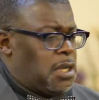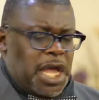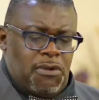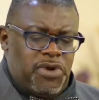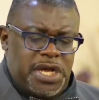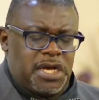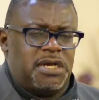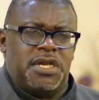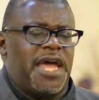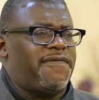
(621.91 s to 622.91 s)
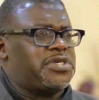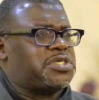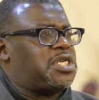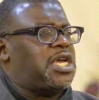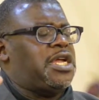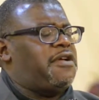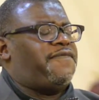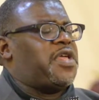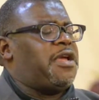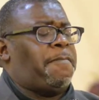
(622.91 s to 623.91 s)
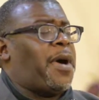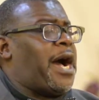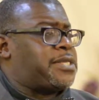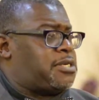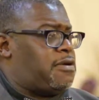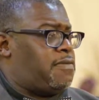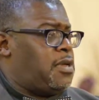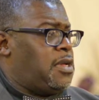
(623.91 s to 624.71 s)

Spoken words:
And we could never see anything positive